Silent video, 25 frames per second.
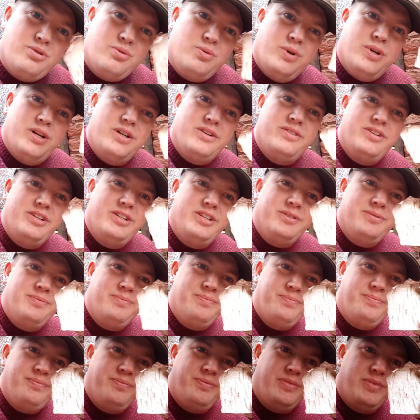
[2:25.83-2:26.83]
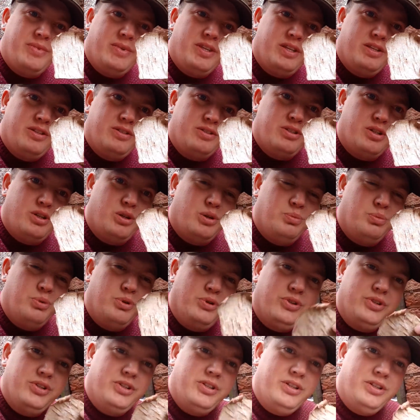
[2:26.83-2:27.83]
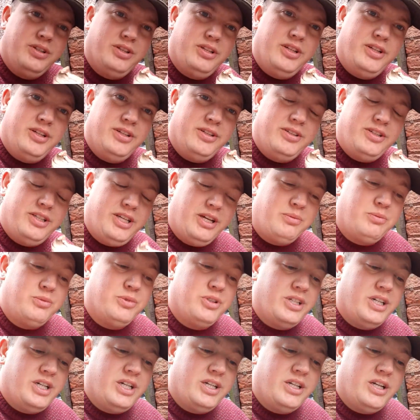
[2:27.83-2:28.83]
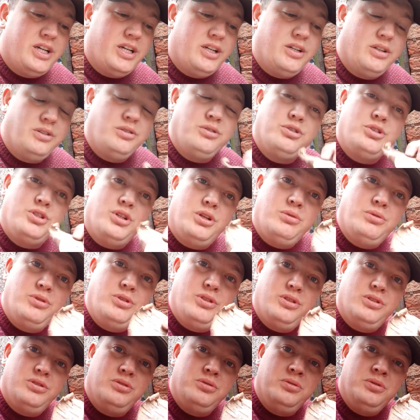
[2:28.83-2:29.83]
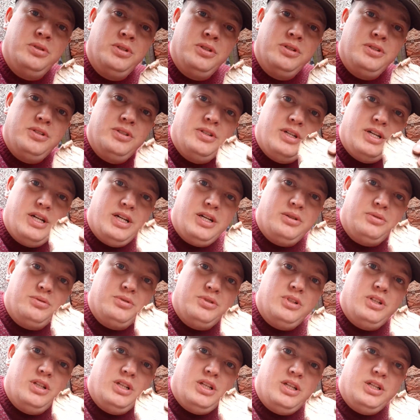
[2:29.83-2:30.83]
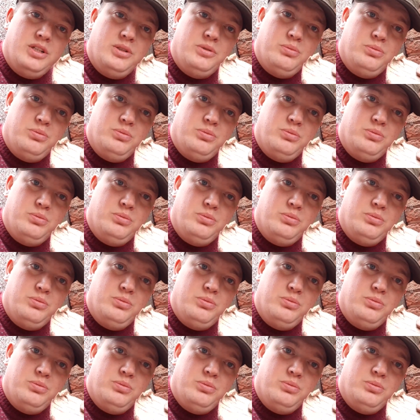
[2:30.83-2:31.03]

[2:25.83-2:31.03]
Area, here so I'll put the uh, camera down and I'll show you how to light